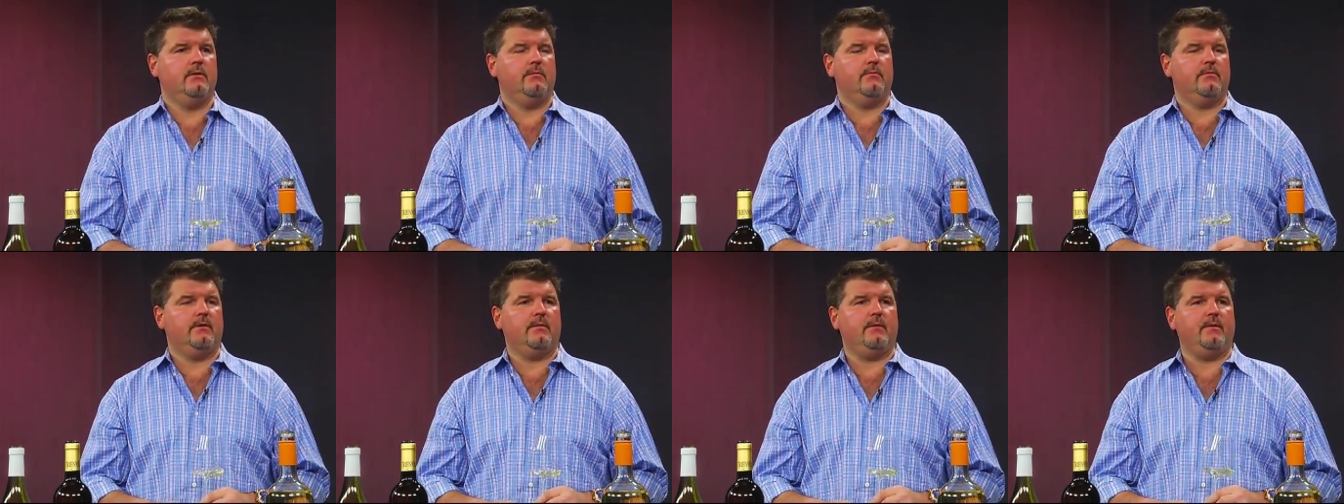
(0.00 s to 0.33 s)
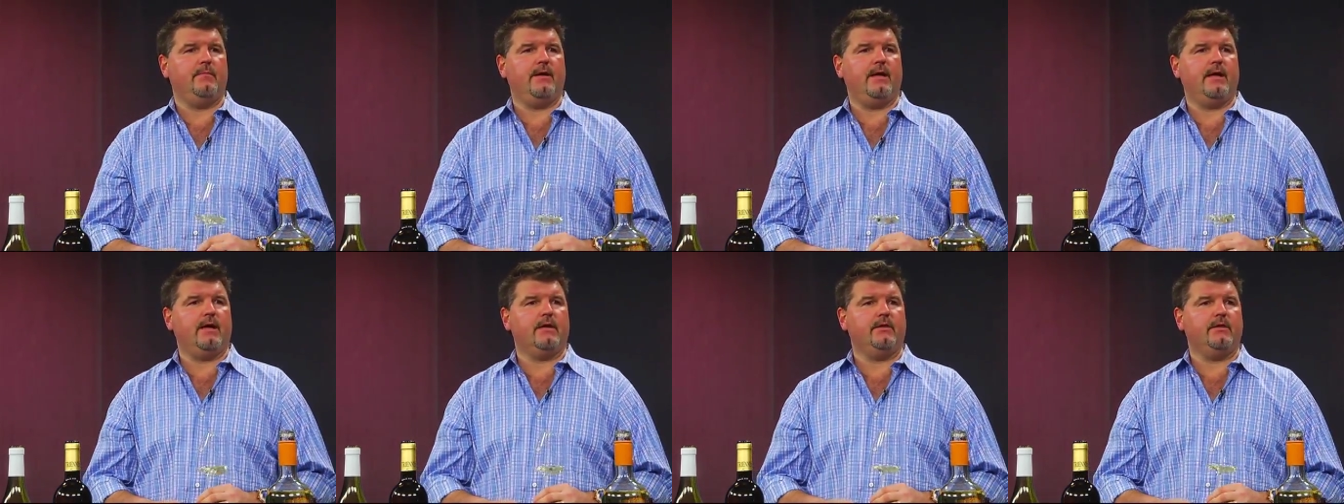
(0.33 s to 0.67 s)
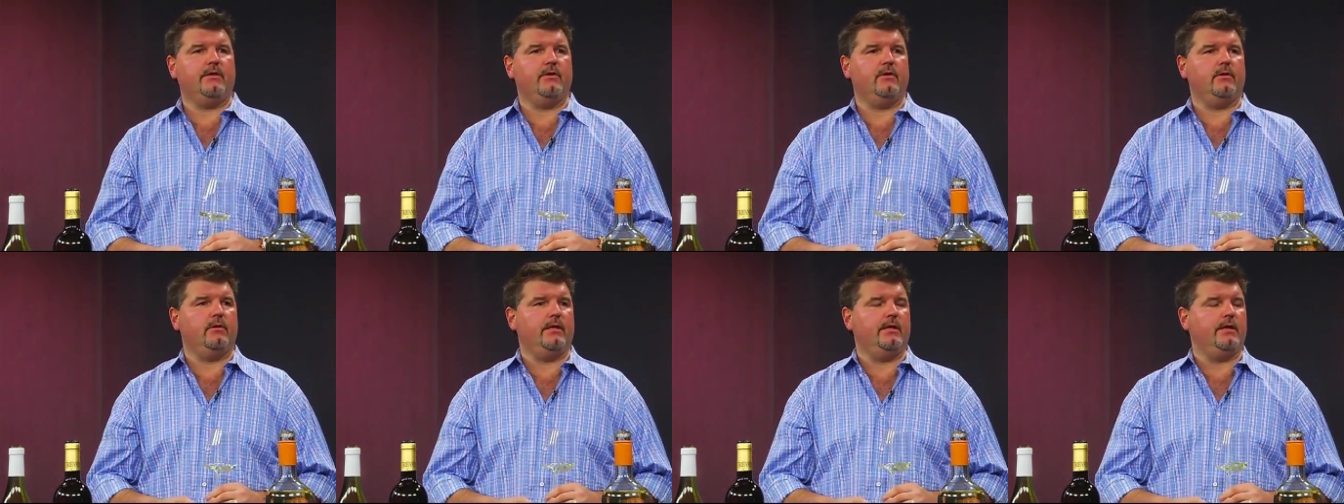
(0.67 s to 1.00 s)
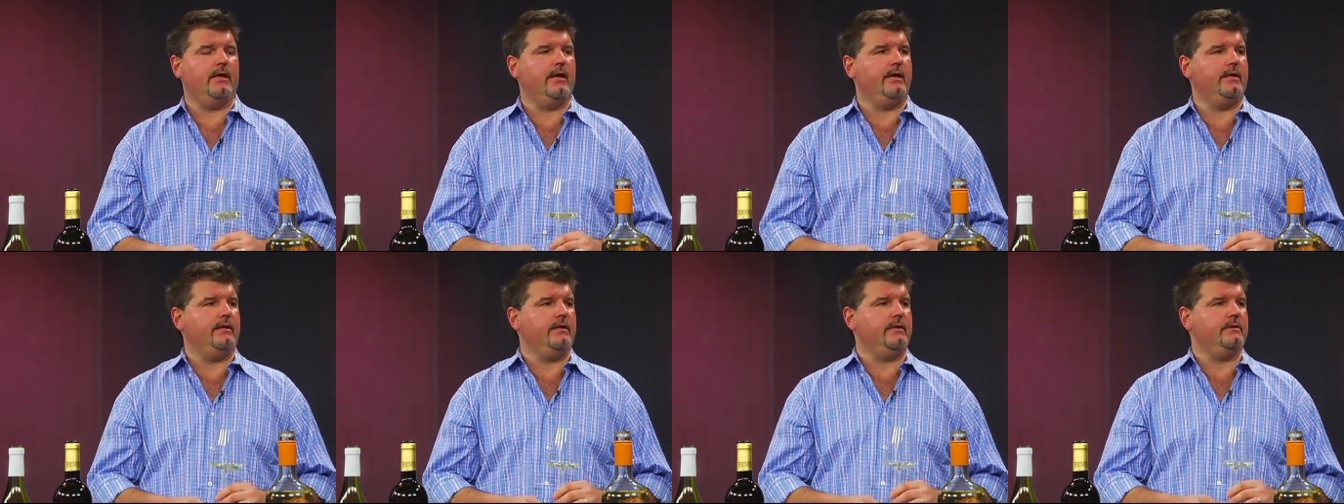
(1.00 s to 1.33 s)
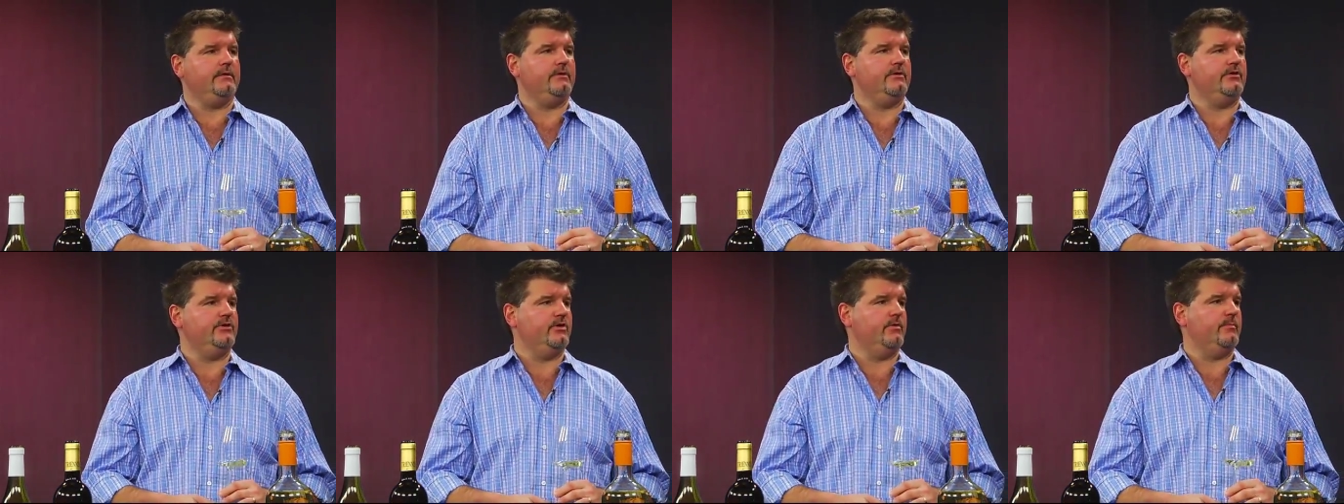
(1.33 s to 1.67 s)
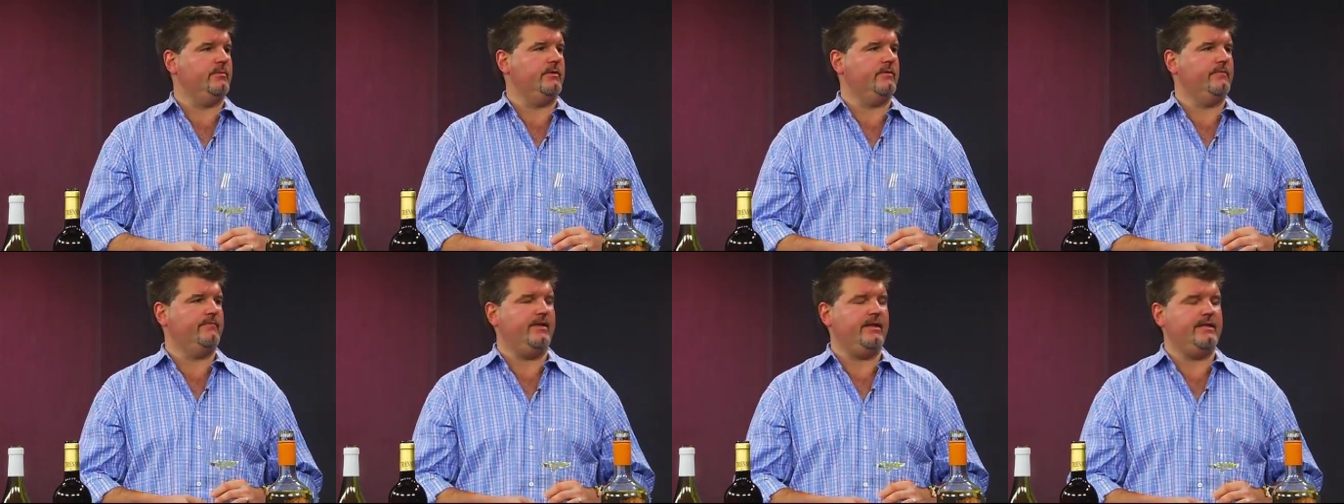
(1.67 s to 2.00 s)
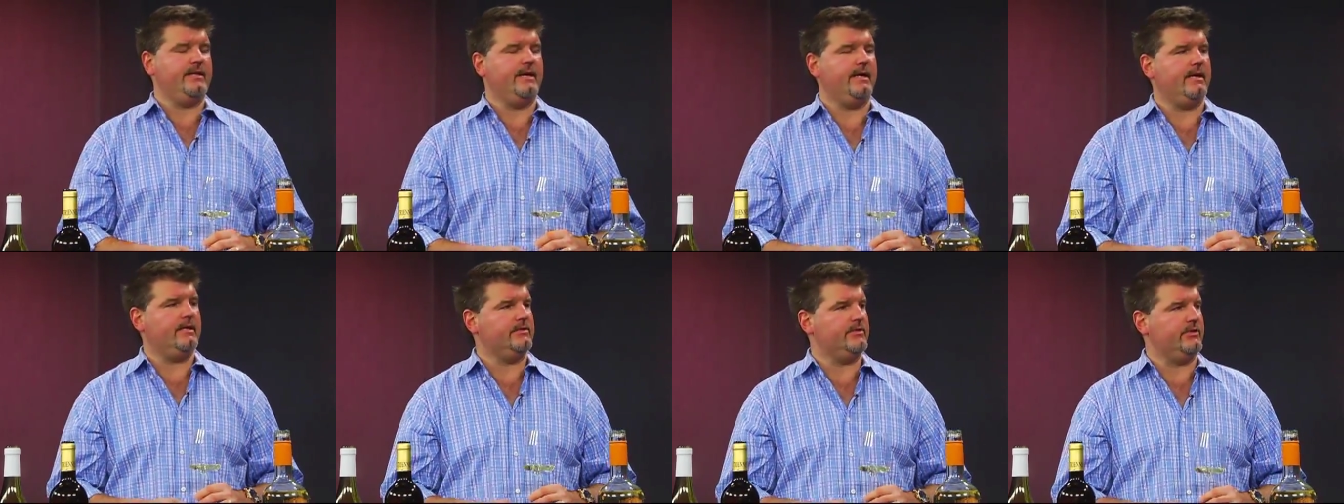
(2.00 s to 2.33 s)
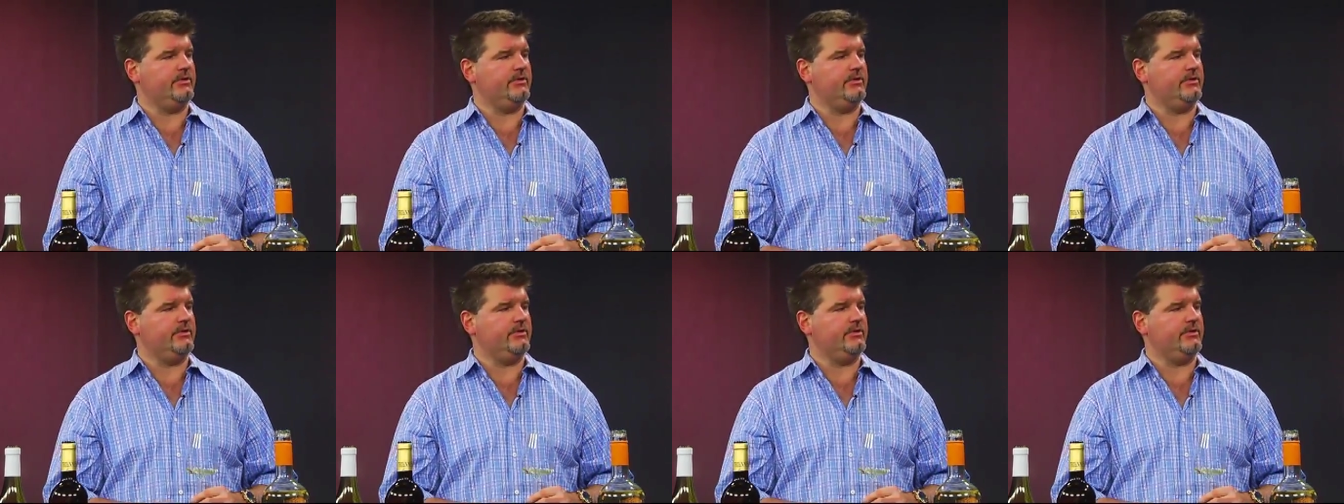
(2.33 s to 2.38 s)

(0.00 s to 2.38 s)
probably back in the early 90s, a German, fantastic